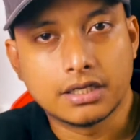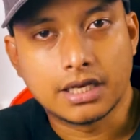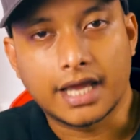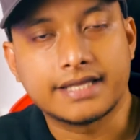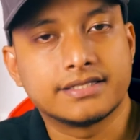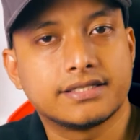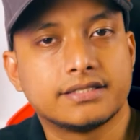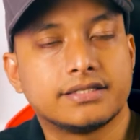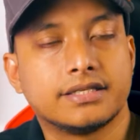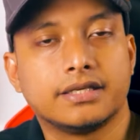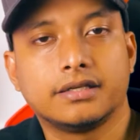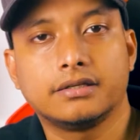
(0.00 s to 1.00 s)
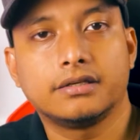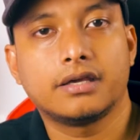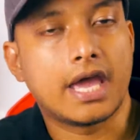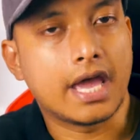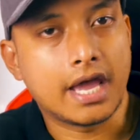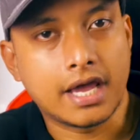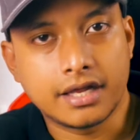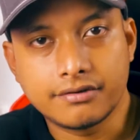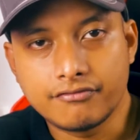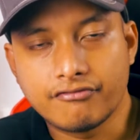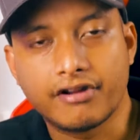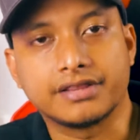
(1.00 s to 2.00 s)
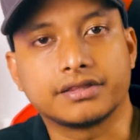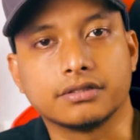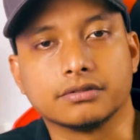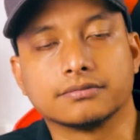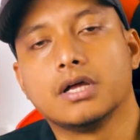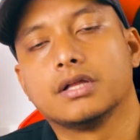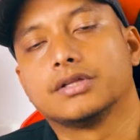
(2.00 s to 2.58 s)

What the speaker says: licensing, and rental.